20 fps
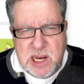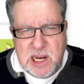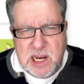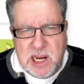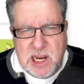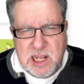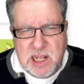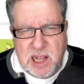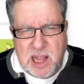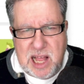
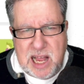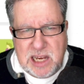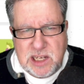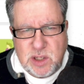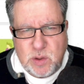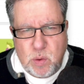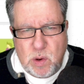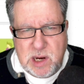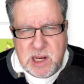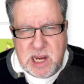in the last
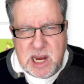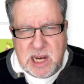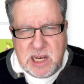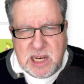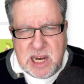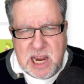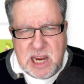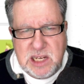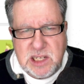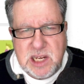28
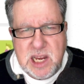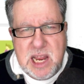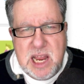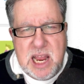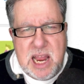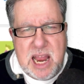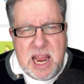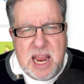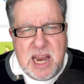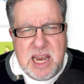days,
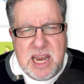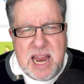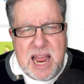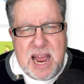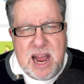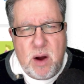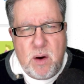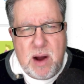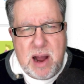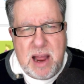and
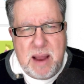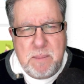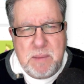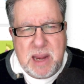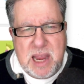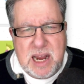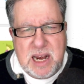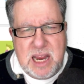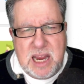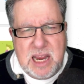now I'm
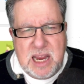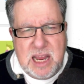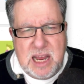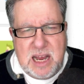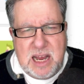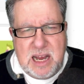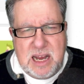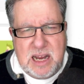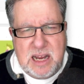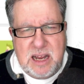getting
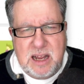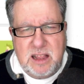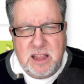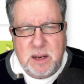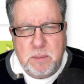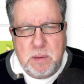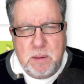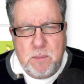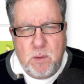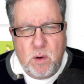a little
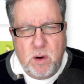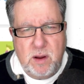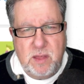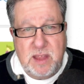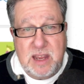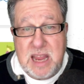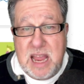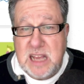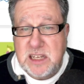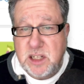bit more.
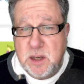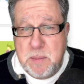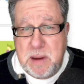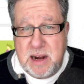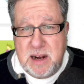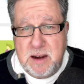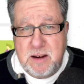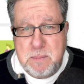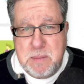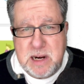The
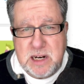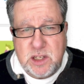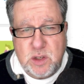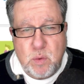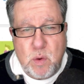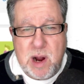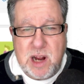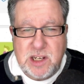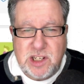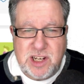estimated minutes
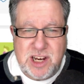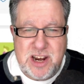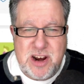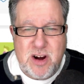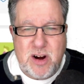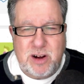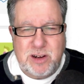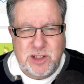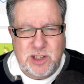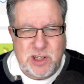watched, and
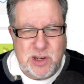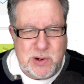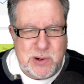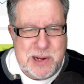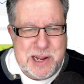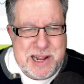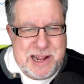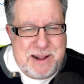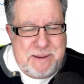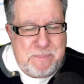also
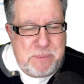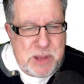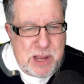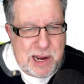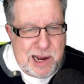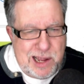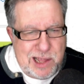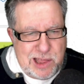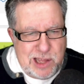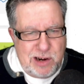
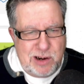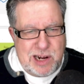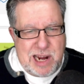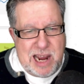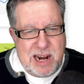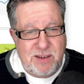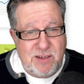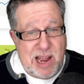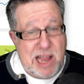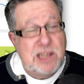their
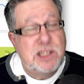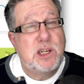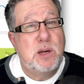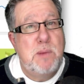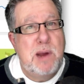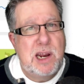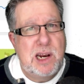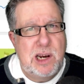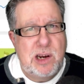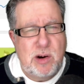kind of
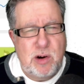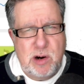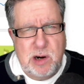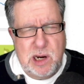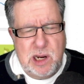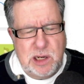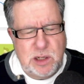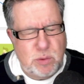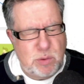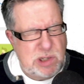estimated
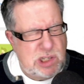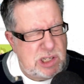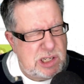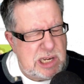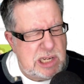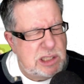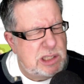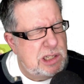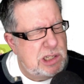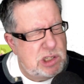earnings, which
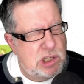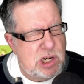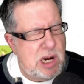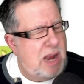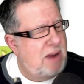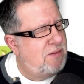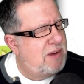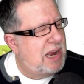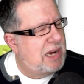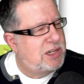doesn't
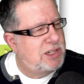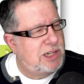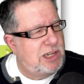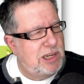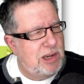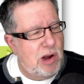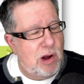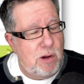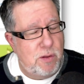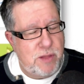jive
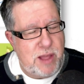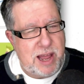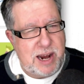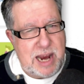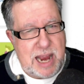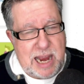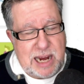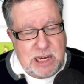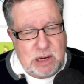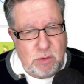actually all that
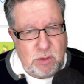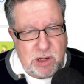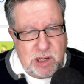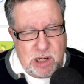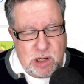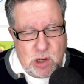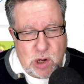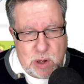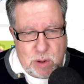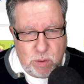accurately
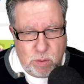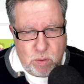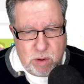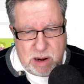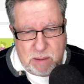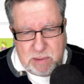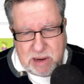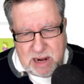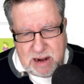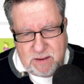at all with what
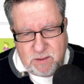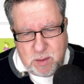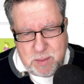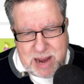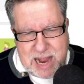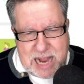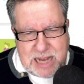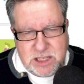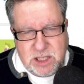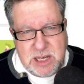I'm getting from
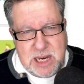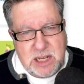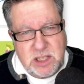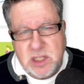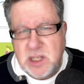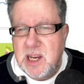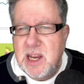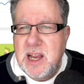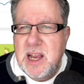Adsense,